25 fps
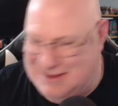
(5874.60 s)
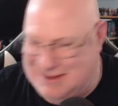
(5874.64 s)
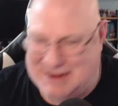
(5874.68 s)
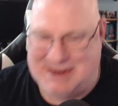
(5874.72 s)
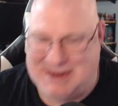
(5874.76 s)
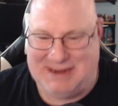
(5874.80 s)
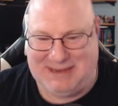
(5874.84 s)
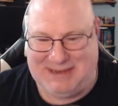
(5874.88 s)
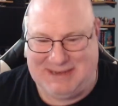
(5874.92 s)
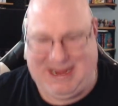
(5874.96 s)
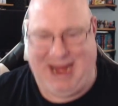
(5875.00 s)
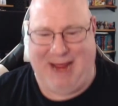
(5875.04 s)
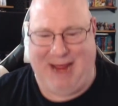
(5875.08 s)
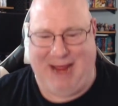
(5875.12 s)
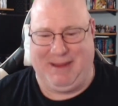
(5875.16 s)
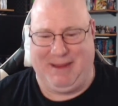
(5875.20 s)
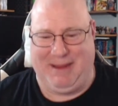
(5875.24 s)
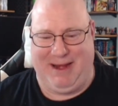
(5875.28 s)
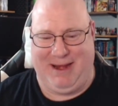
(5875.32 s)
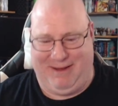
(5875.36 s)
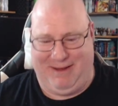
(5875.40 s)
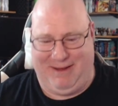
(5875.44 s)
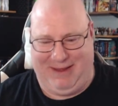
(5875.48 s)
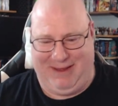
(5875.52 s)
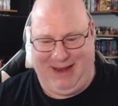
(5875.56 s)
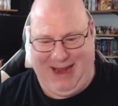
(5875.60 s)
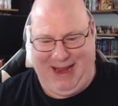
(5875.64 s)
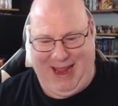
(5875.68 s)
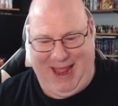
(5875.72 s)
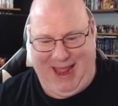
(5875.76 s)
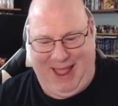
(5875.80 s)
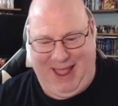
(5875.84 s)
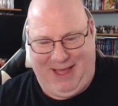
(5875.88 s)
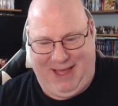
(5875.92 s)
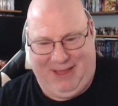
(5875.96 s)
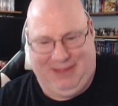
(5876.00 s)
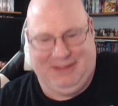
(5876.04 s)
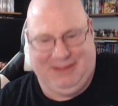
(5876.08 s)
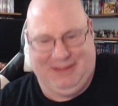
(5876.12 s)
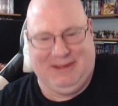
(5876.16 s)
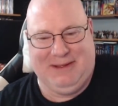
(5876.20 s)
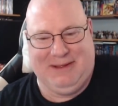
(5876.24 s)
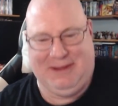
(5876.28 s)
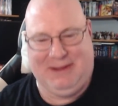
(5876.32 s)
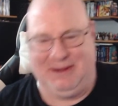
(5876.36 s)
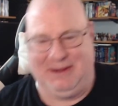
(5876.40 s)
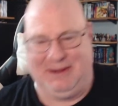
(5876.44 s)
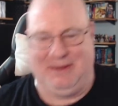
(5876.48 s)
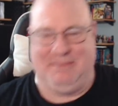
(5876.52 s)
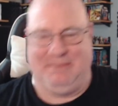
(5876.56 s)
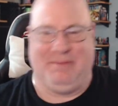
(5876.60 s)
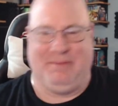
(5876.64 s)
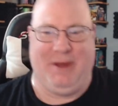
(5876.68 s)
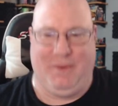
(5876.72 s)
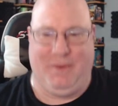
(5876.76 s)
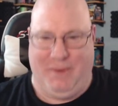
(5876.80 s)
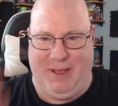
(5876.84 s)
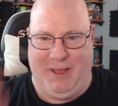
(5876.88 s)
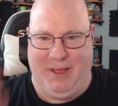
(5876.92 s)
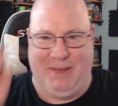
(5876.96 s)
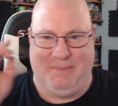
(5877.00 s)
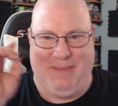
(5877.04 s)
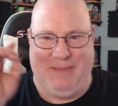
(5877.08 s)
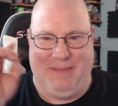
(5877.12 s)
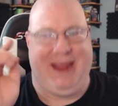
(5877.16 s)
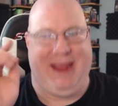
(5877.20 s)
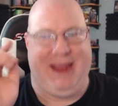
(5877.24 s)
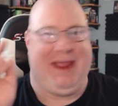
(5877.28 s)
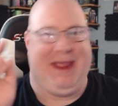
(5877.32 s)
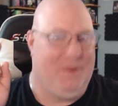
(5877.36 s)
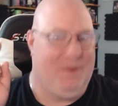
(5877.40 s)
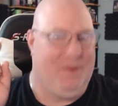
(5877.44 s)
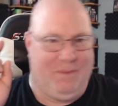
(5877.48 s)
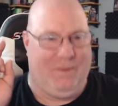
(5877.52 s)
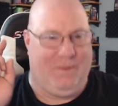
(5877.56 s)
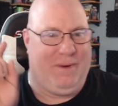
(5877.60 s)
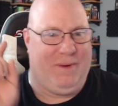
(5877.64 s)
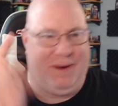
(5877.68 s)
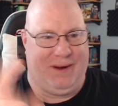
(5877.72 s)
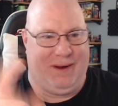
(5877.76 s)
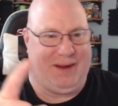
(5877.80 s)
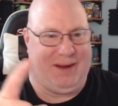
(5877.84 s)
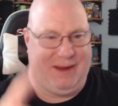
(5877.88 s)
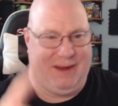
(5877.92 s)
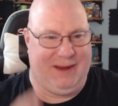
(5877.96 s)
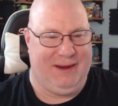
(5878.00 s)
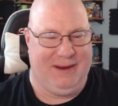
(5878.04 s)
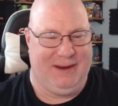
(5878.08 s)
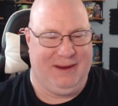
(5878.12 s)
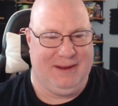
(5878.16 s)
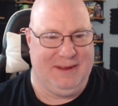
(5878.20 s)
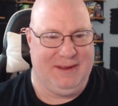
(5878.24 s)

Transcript: Damn it all to hell. But we'll make it work.